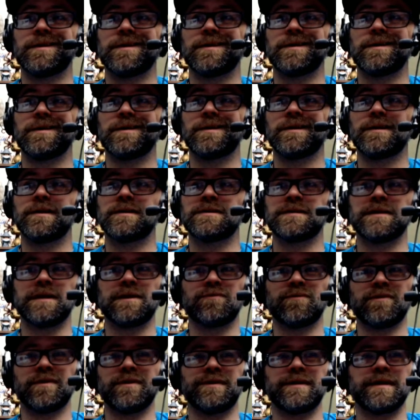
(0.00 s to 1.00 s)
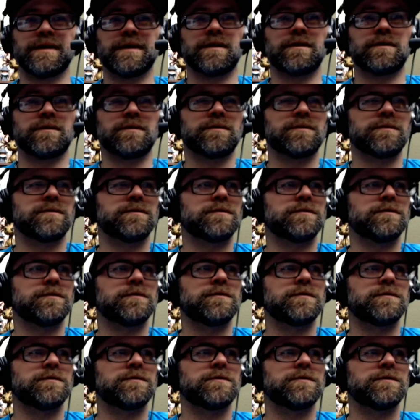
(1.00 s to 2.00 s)
It's not really there.
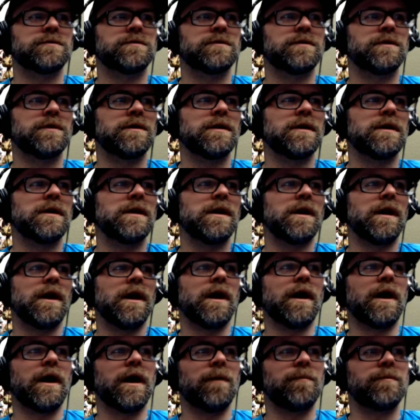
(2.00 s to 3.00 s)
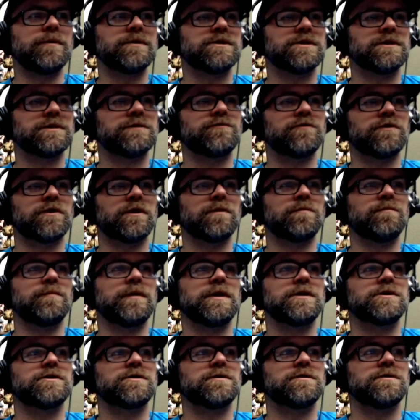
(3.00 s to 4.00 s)
But just for good
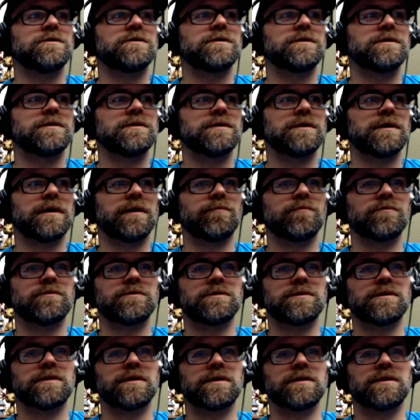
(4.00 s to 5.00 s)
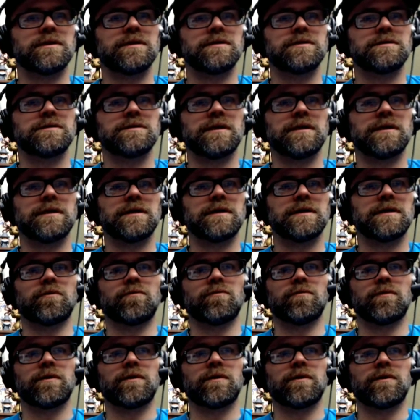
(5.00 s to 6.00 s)
measure, I'm going to select this and I'm going to
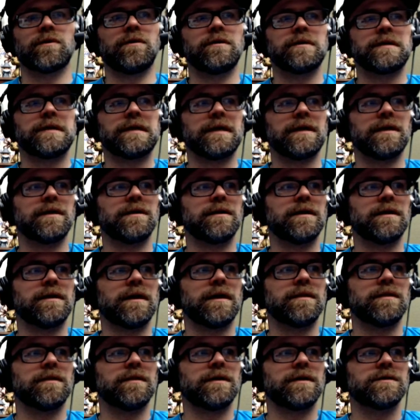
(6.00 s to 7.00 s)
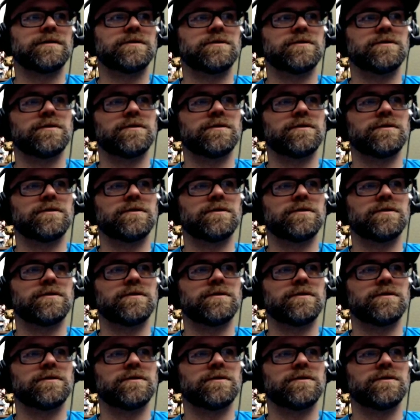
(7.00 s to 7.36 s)
run it all again, and then it's going to